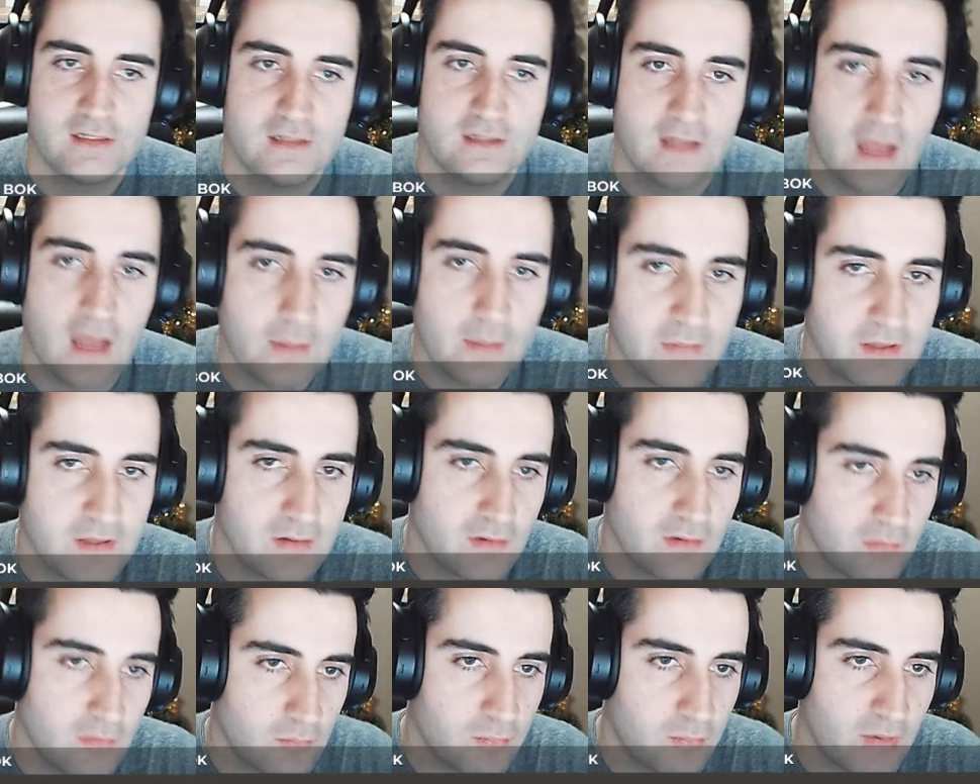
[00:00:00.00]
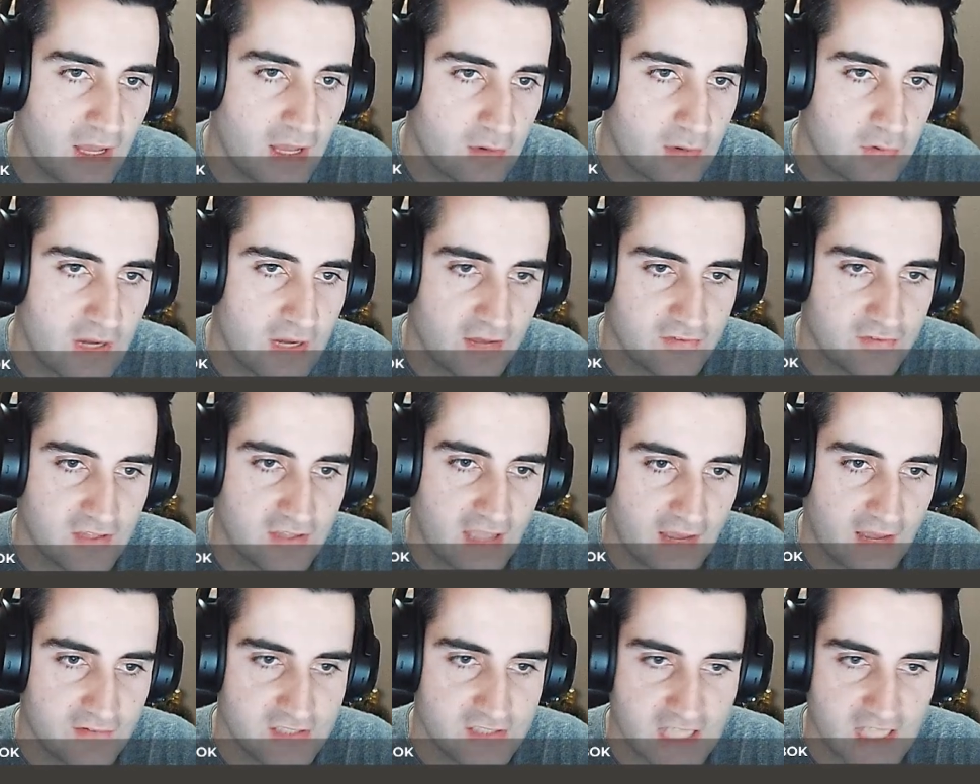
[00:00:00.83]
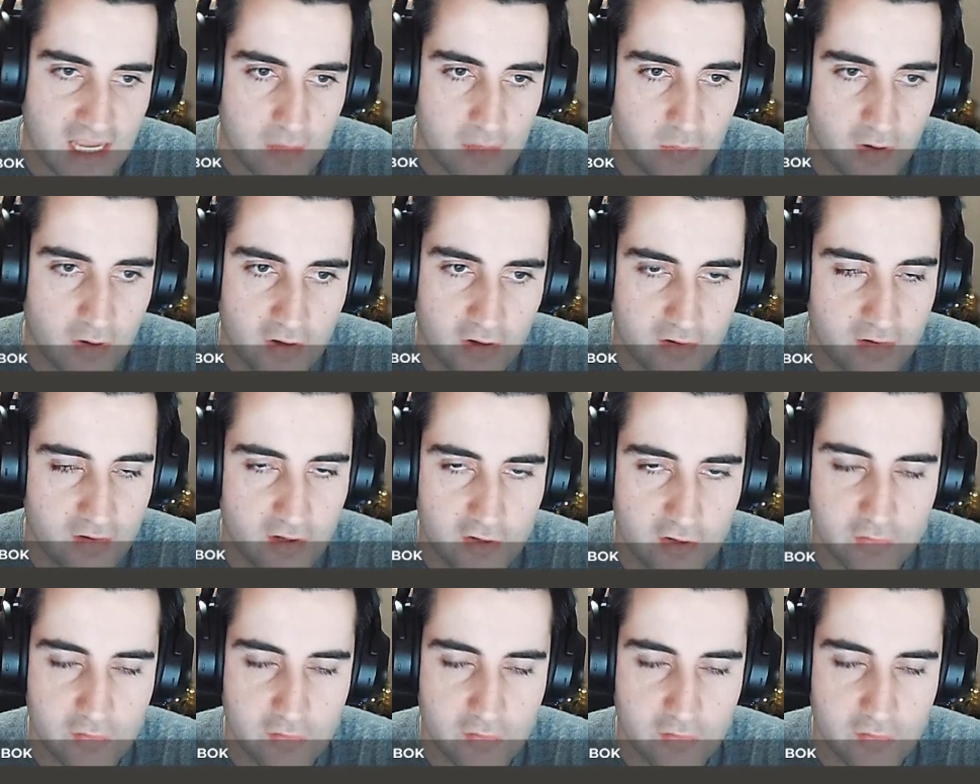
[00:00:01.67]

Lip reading: I mean, black would have to have his a-pawn all the